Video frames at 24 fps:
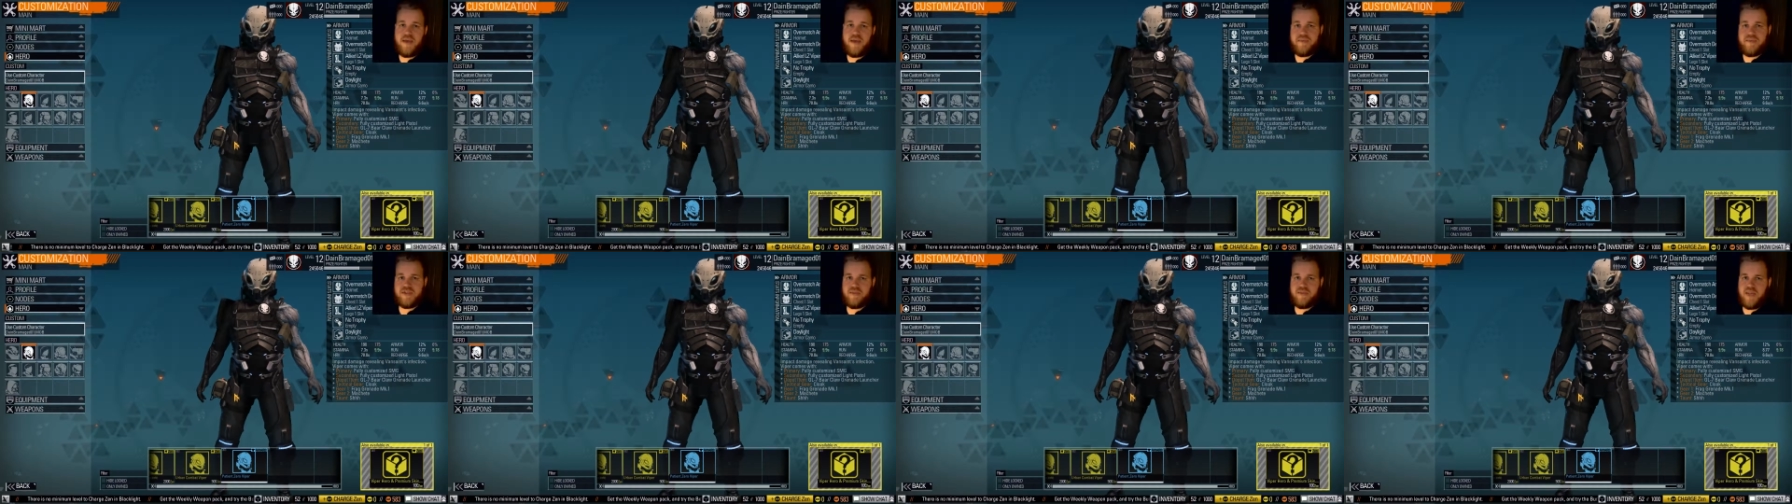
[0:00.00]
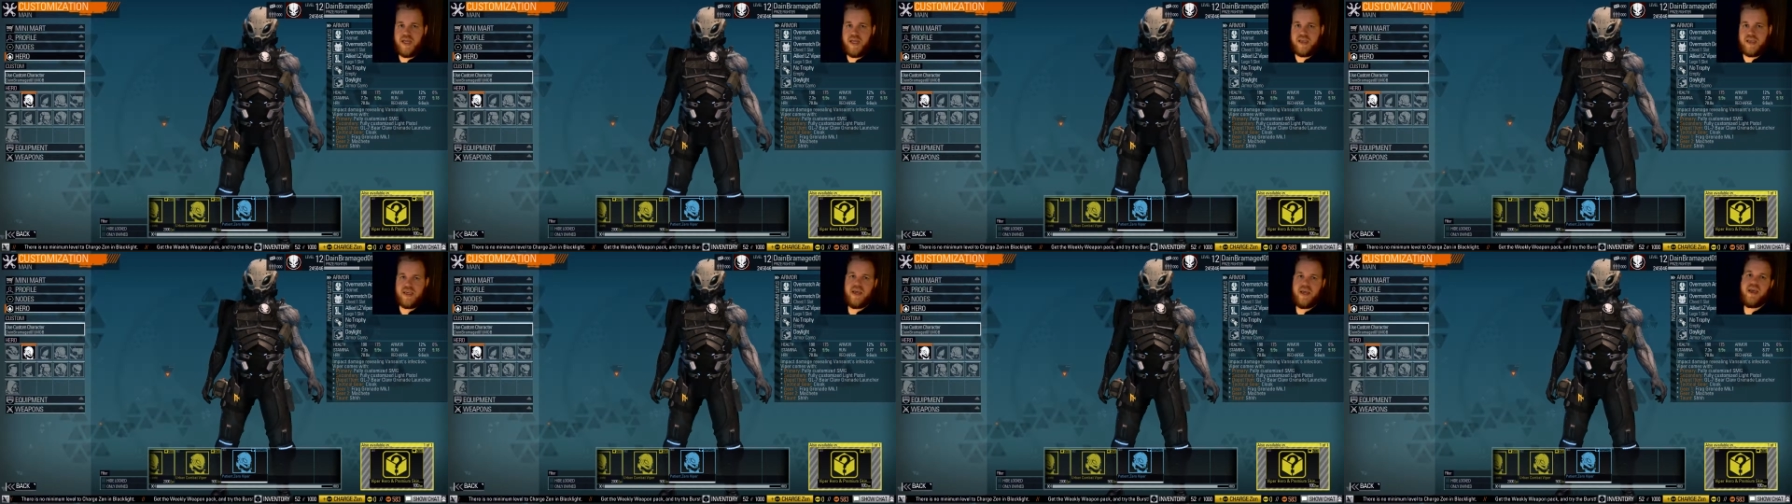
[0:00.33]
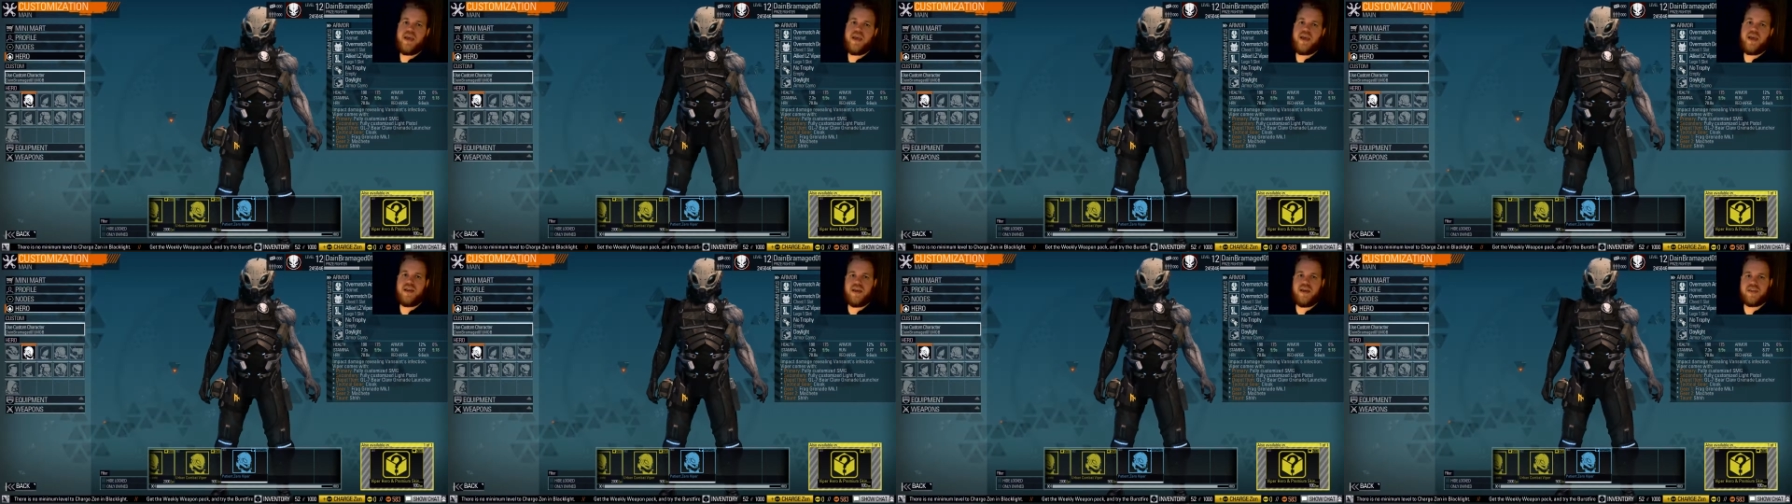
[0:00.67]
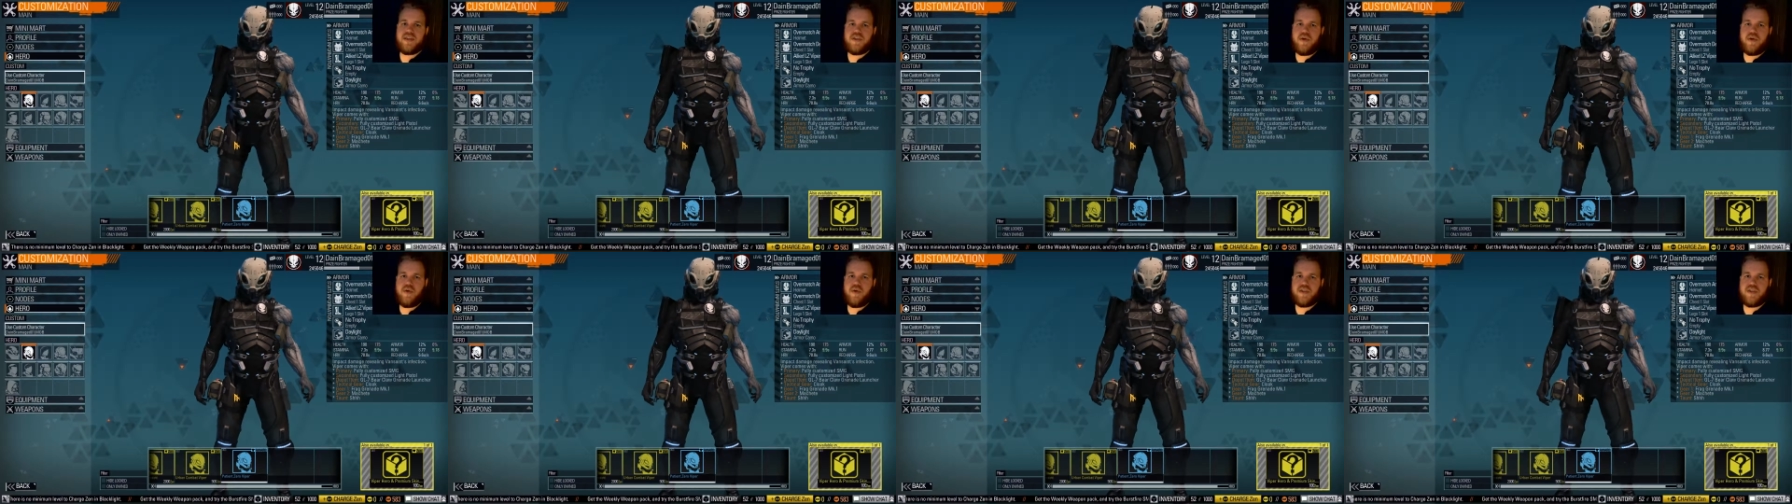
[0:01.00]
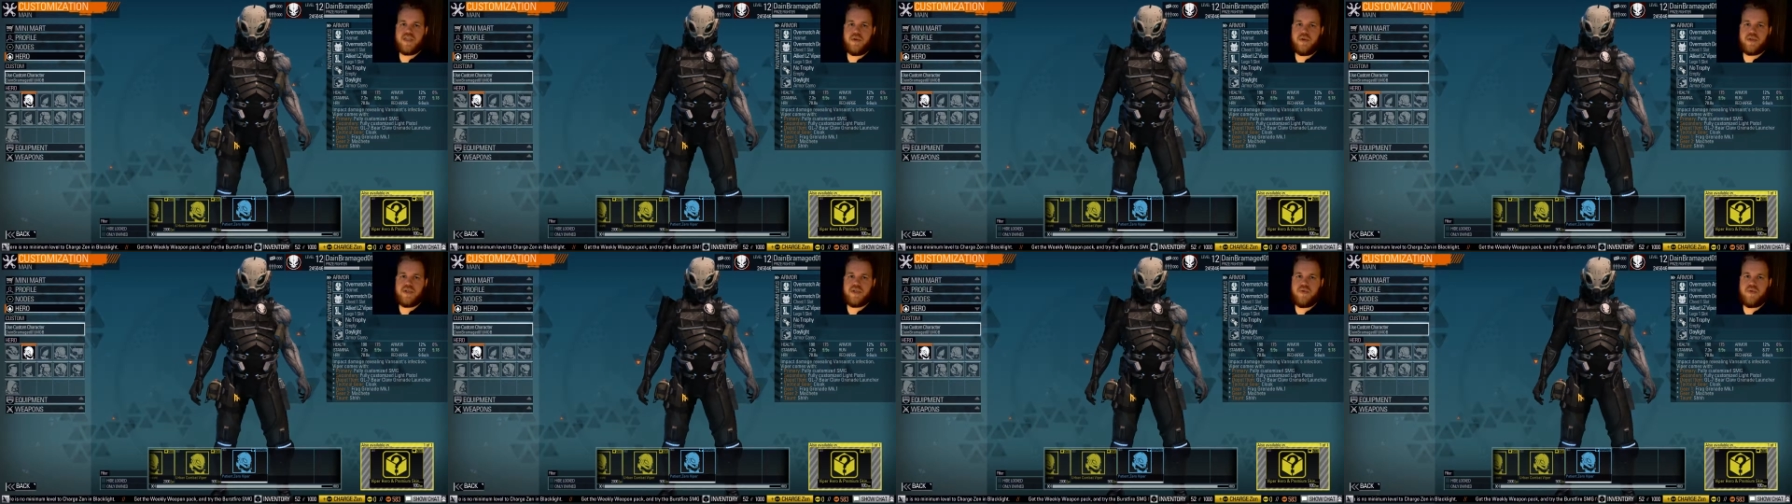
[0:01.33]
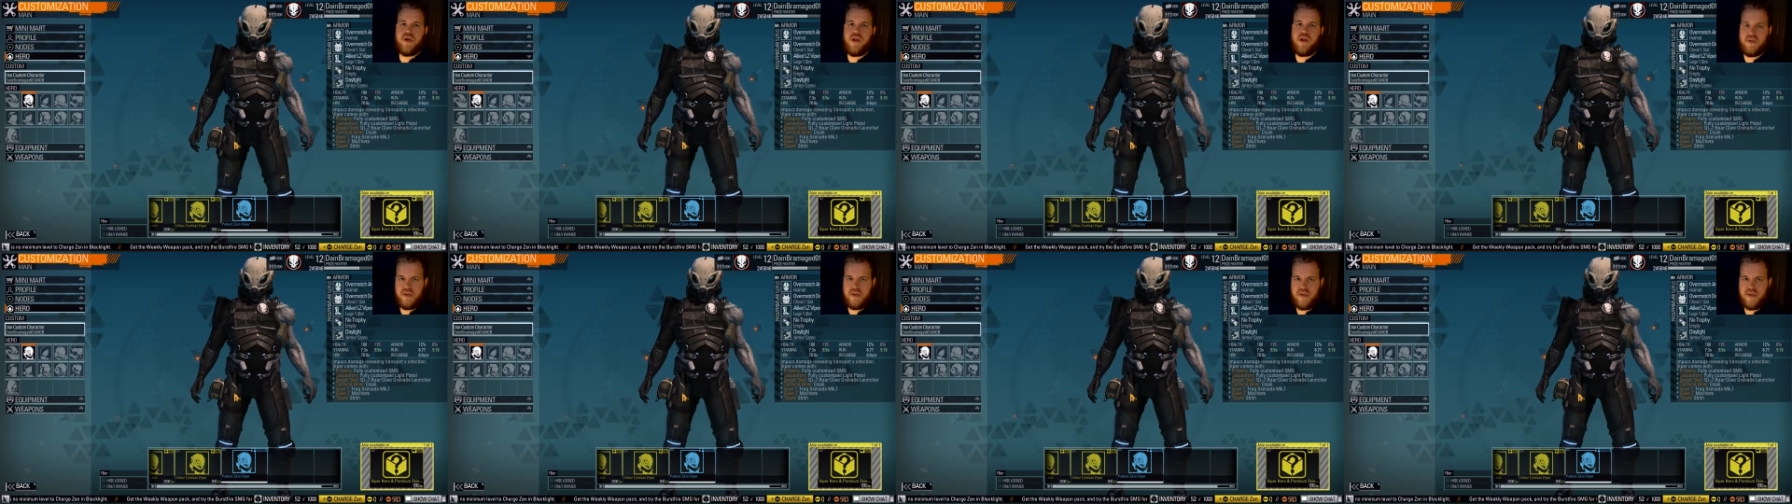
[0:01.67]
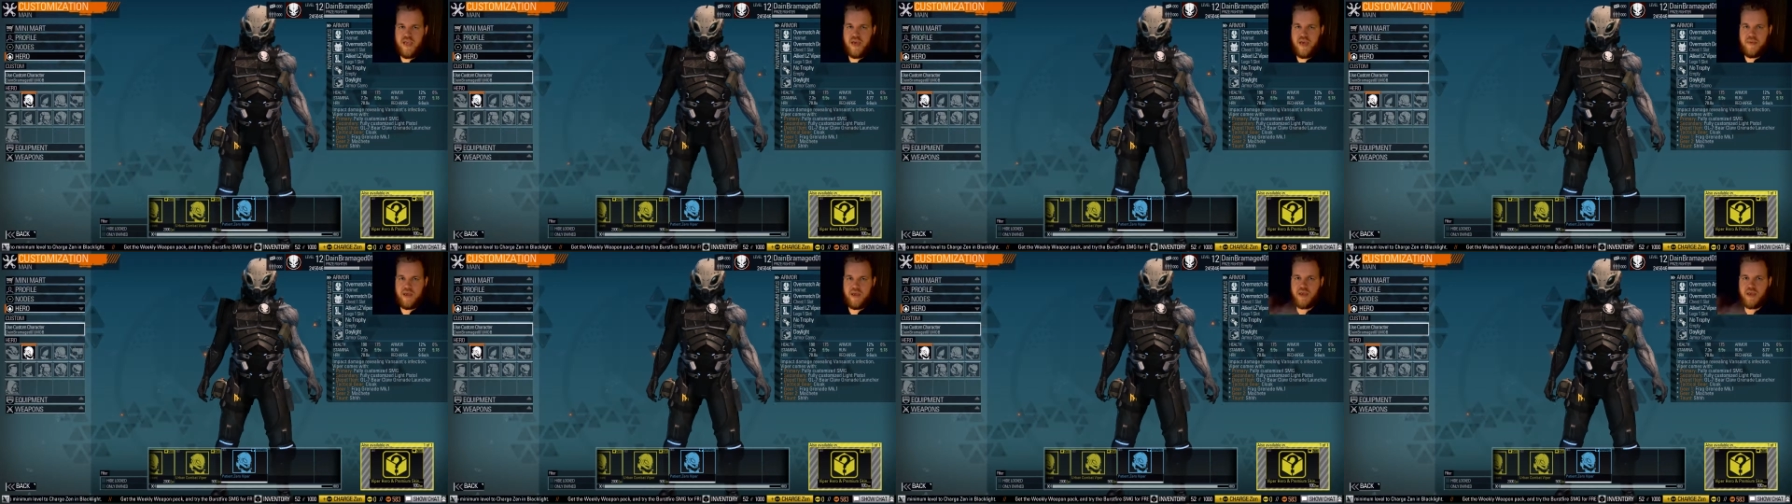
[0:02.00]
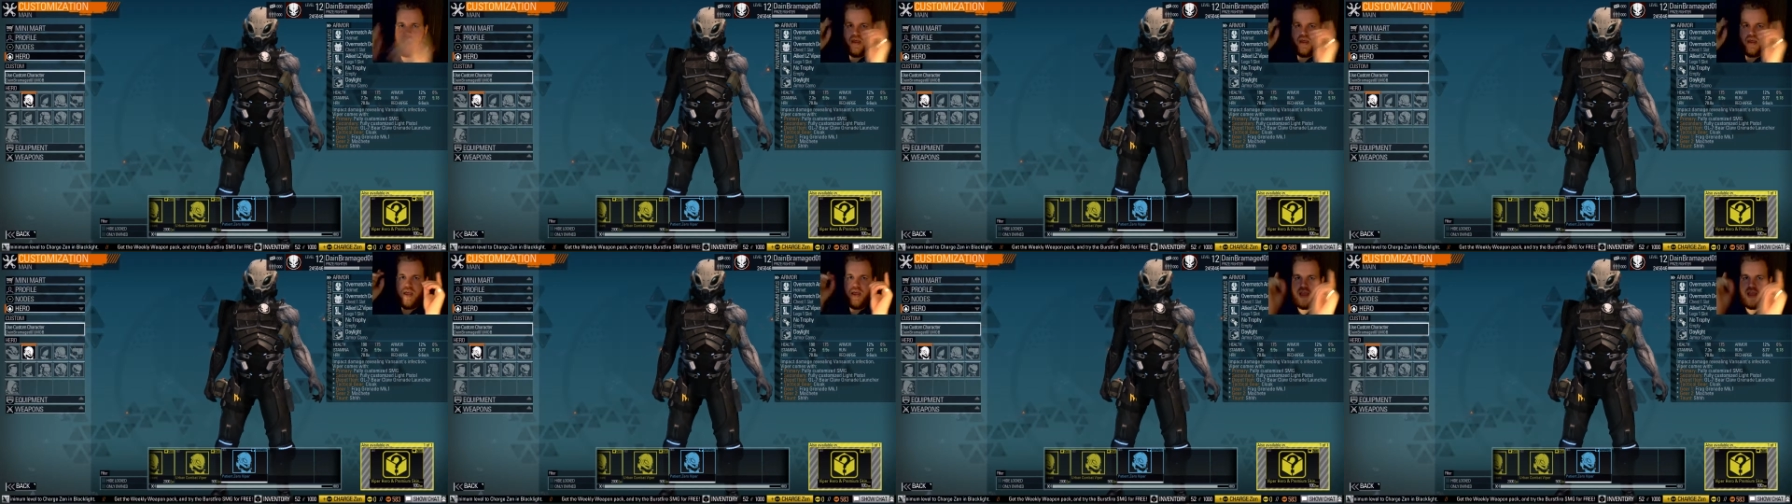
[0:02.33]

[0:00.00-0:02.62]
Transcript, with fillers: I'm Mister Black, and as always, I wish you all good gaming